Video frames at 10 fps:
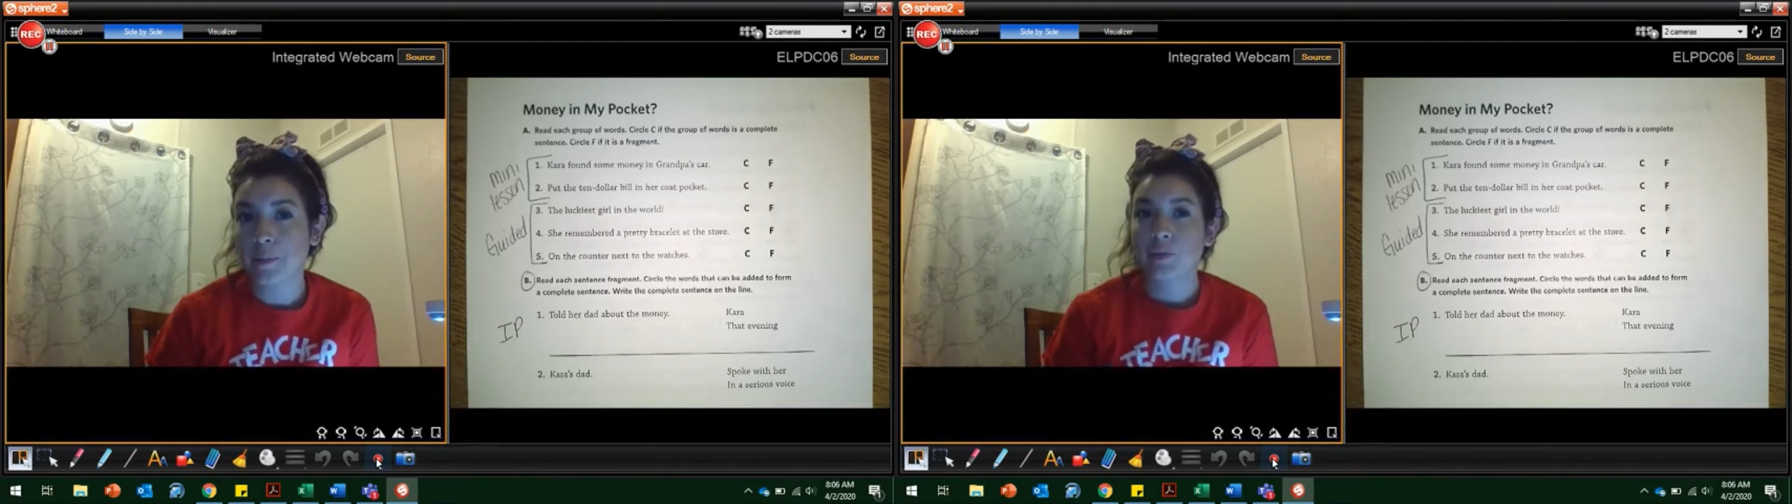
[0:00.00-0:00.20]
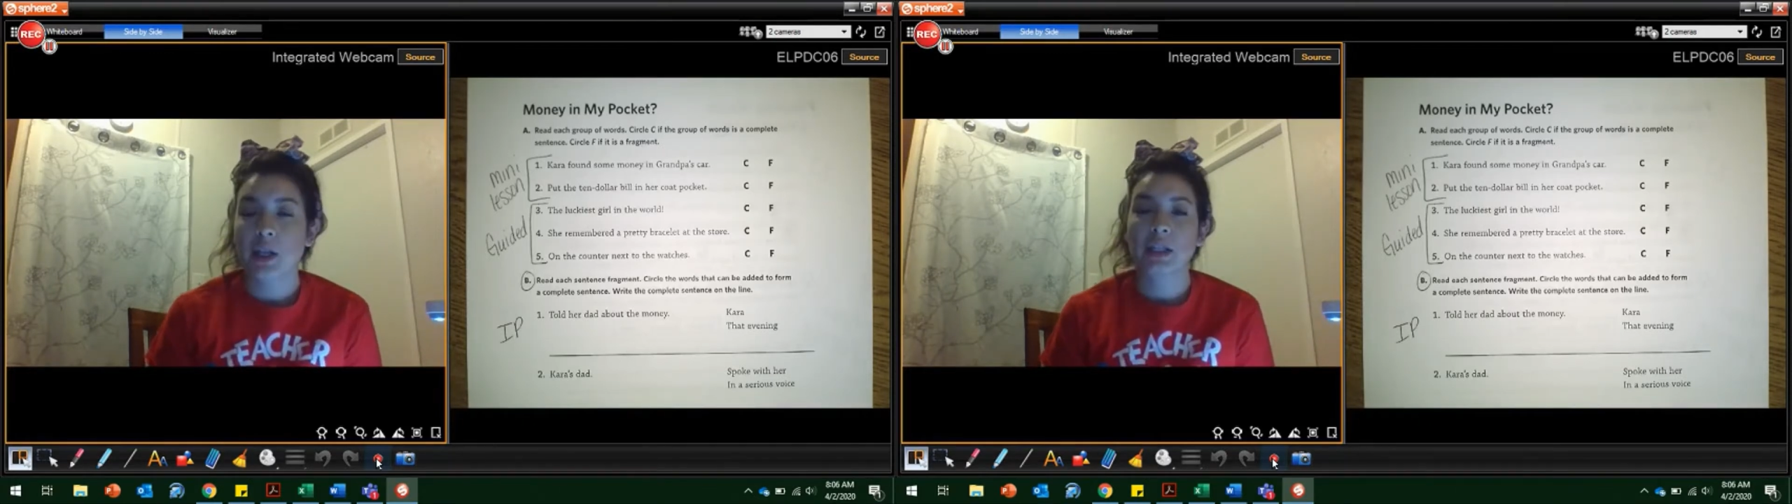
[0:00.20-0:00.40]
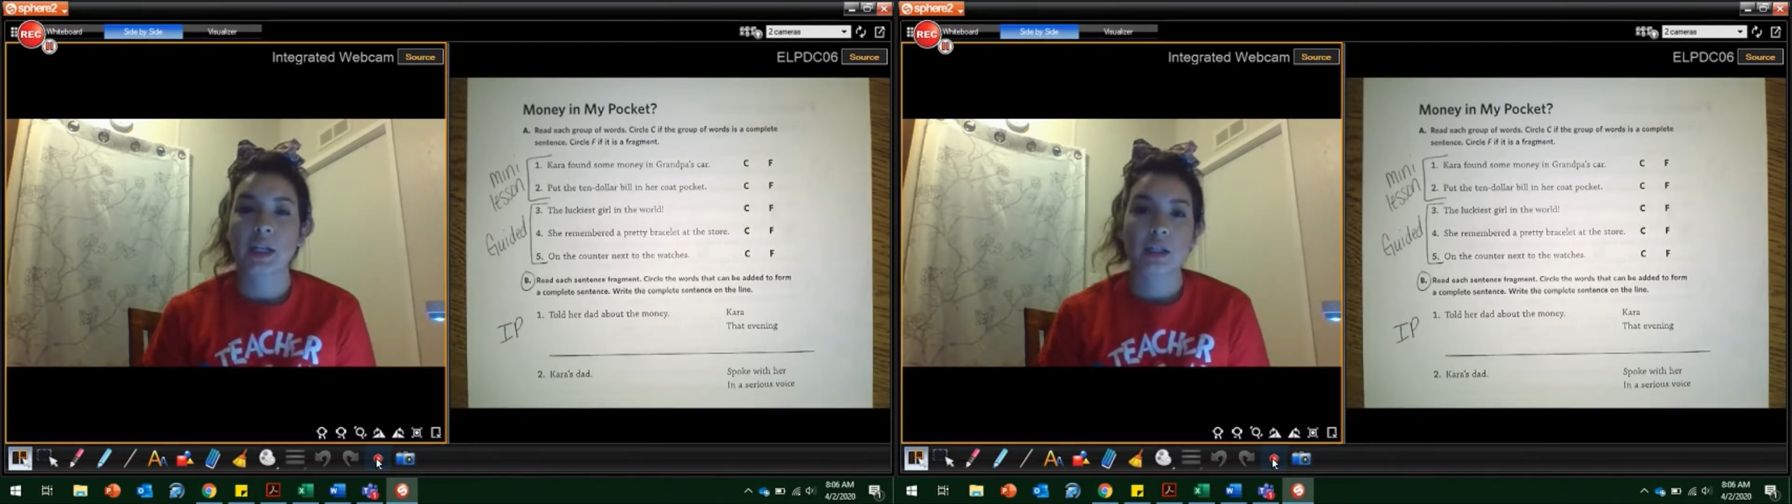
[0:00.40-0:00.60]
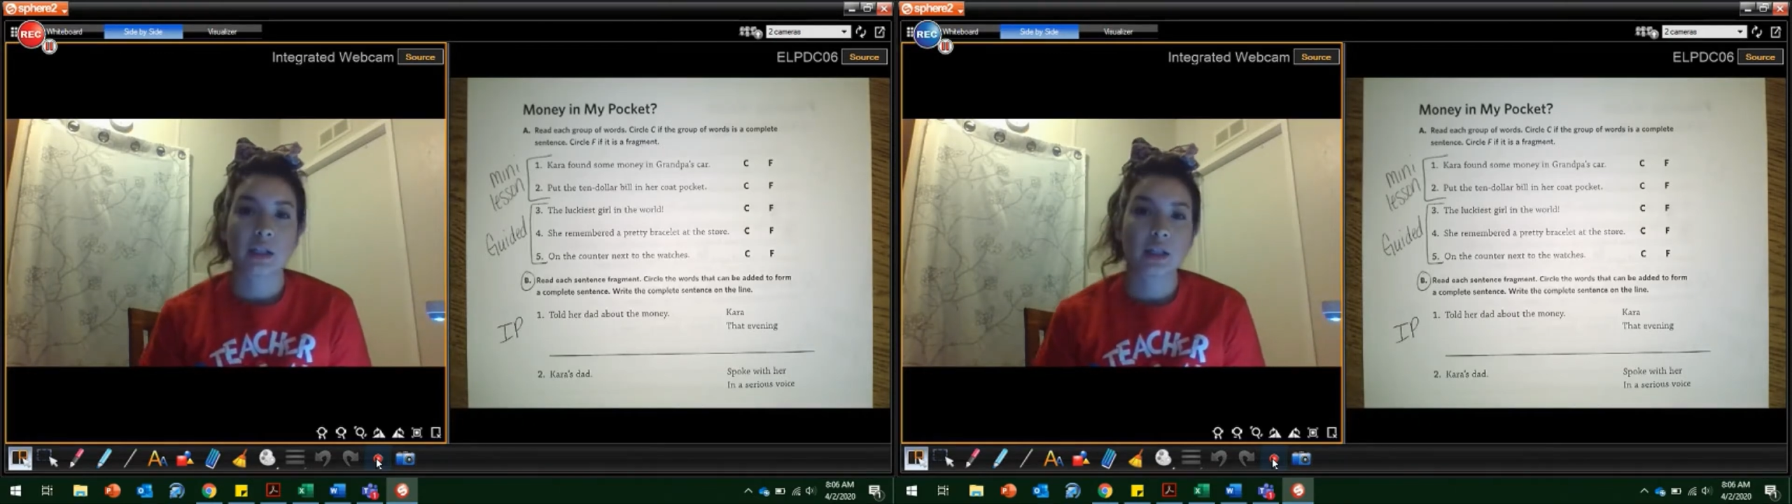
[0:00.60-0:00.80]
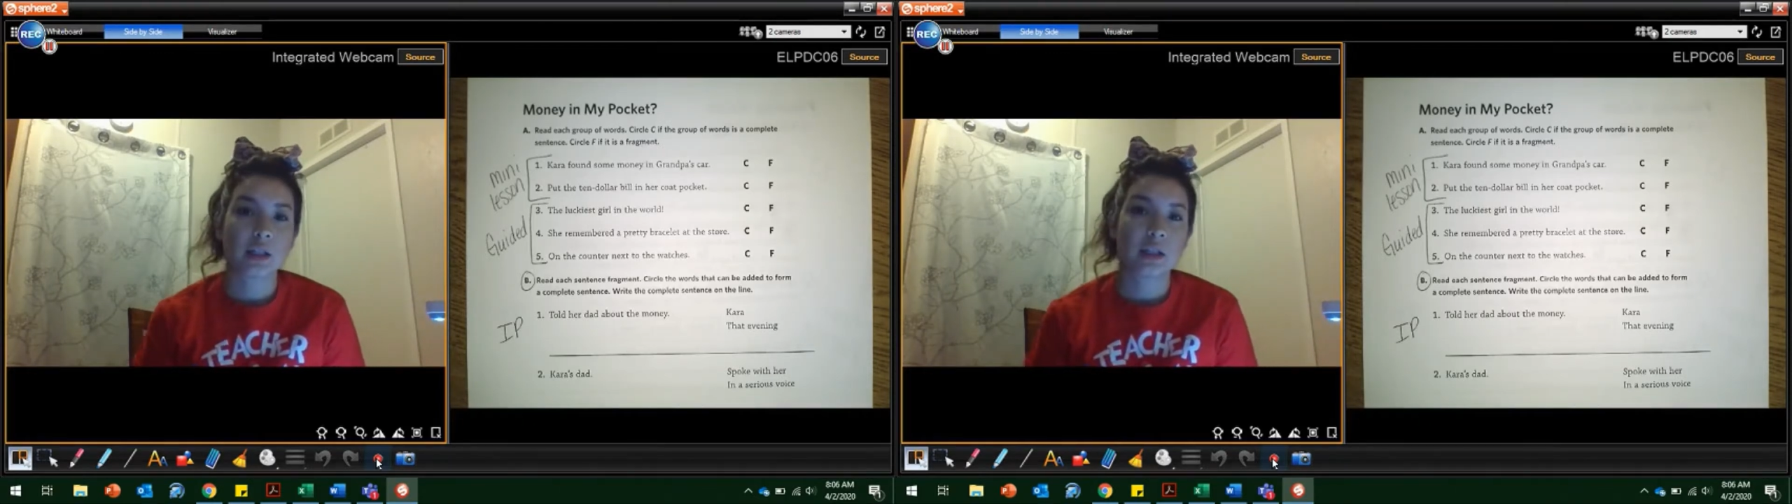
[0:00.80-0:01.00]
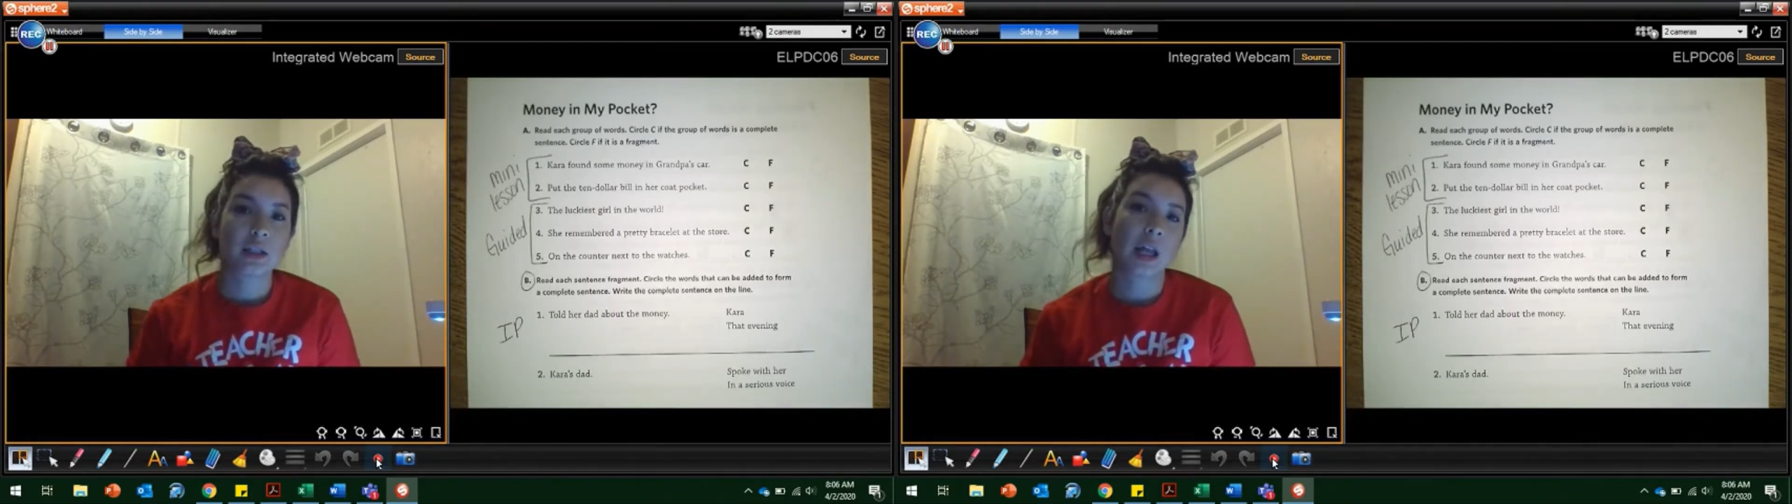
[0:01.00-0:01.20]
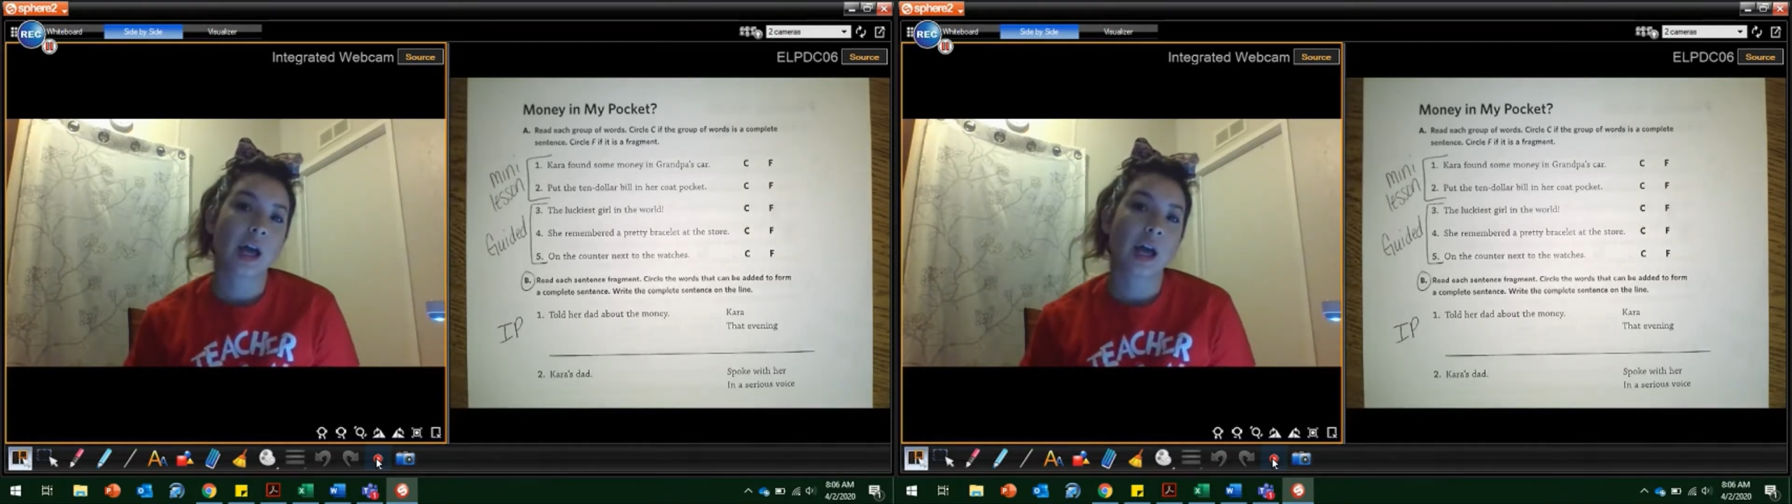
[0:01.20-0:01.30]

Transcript: sentences that